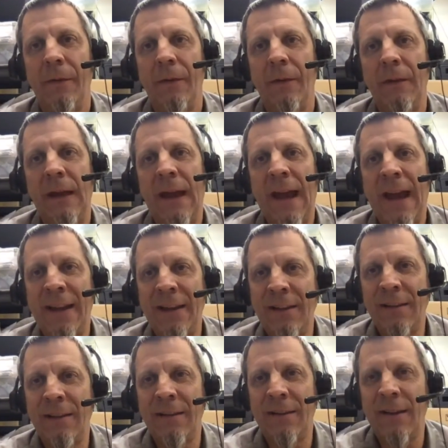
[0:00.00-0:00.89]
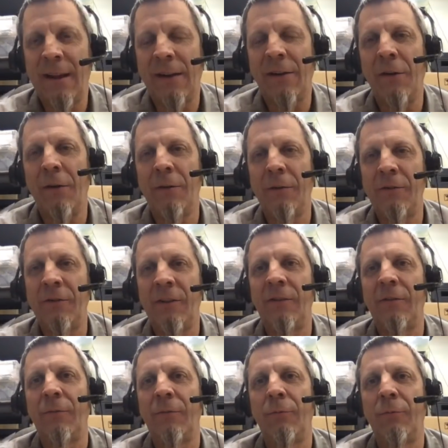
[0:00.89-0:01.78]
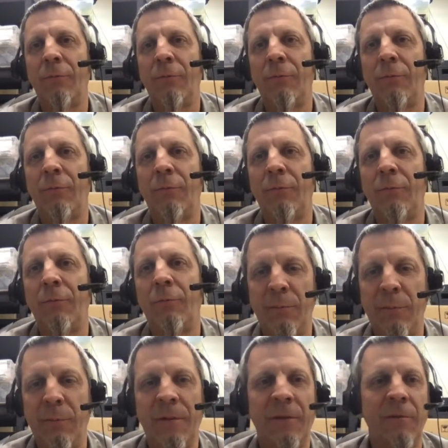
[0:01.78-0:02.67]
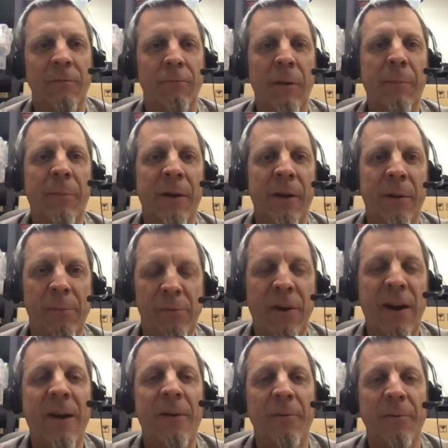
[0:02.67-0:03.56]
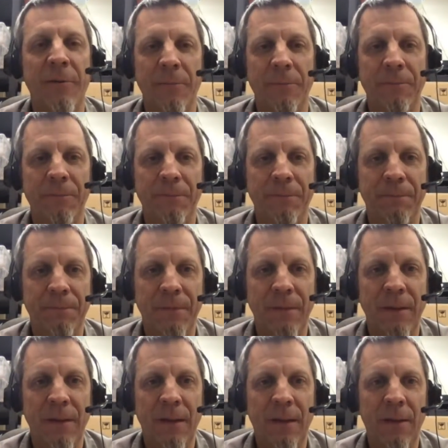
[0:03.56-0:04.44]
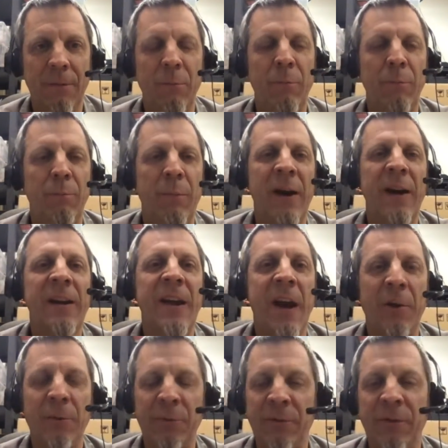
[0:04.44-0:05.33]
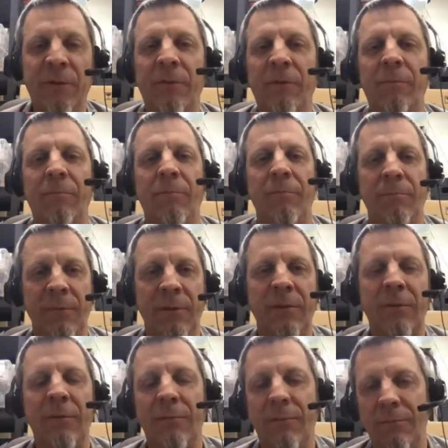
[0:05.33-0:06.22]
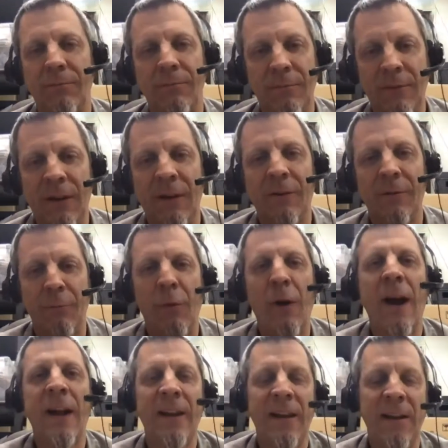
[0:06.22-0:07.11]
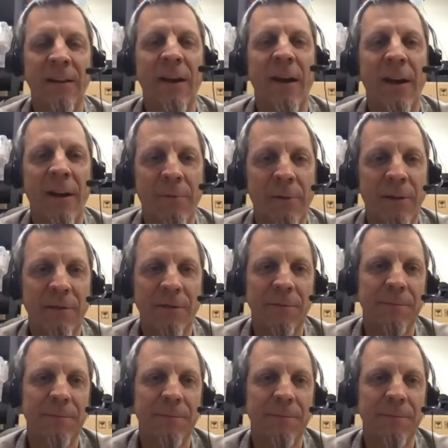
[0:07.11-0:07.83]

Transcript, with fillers: adding the technology is way cheaper than ripping up ground yeah. and buying houses and you know widening the highways.